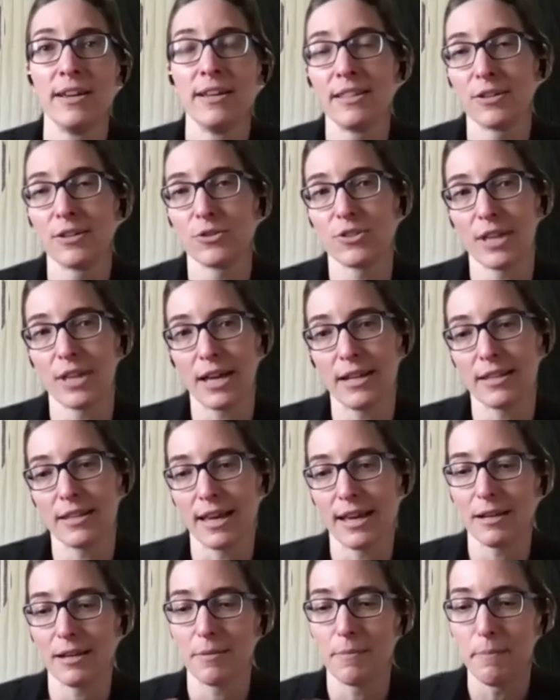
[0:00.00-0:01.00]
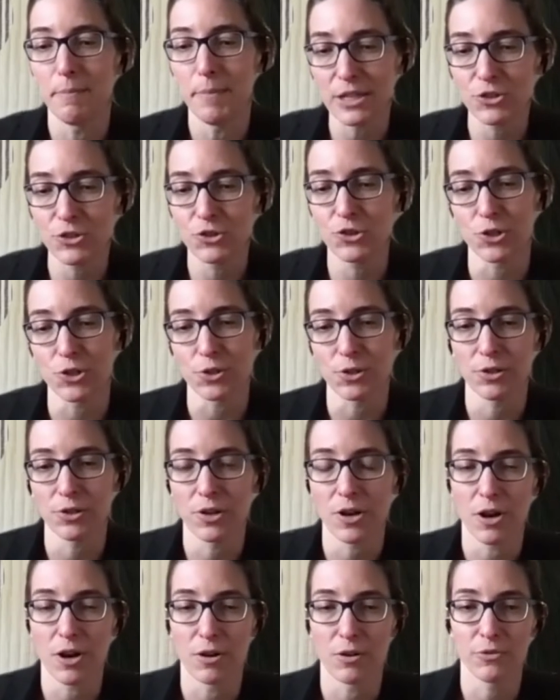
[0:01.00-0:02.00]
there's that that mixture
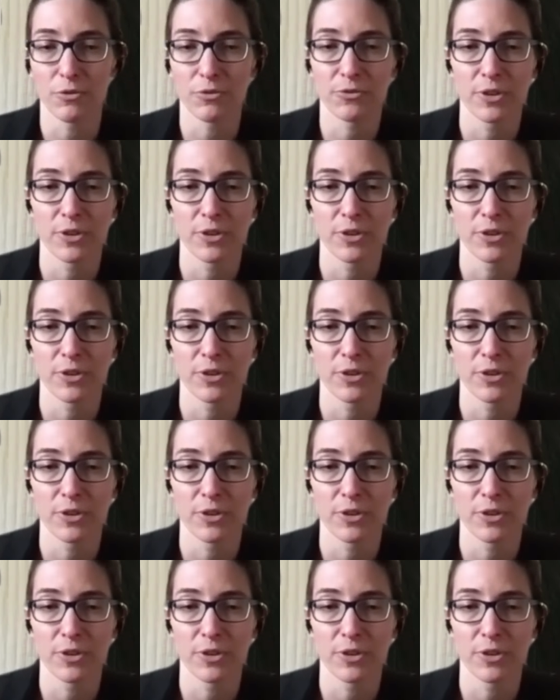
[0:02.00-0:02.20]
of